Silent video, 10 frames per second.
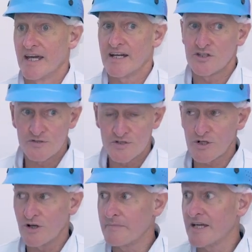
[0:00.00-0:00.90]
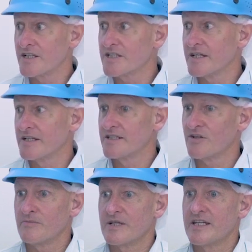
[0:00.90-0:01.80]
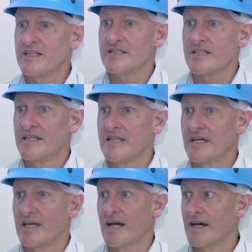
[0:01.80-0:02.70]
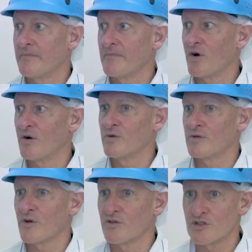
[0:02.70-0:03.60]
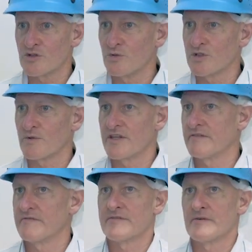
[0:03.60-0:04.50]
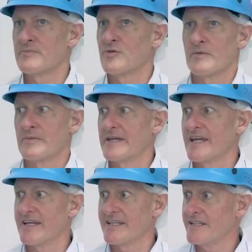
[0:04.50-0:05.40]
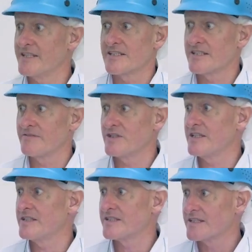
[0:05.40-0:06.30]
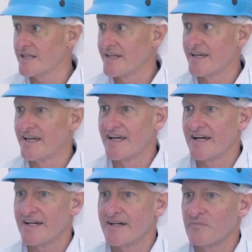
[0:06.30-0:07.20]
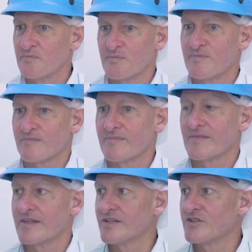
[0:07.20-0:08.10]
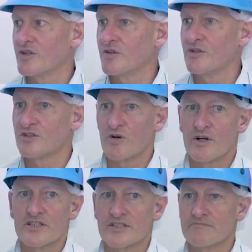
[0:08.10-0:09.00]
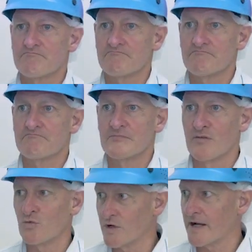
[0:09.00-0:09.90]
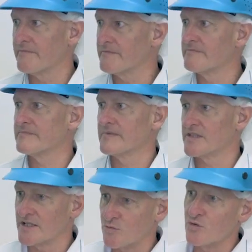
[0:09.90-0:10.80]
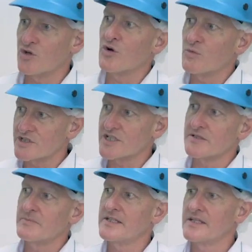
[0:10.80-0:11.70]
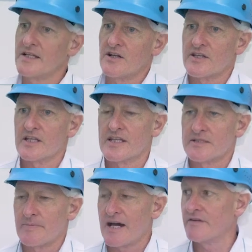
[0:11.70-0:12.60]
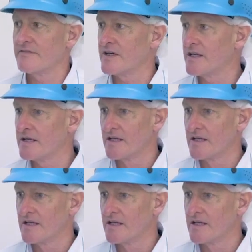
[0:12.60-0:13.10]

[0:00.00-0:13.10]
Our new site manager, Daryl McKenzie, um, I worked on the saws with him for probably eight years, seven years. Um, so those guys it will come. They will know what's expected, and I think that's part of the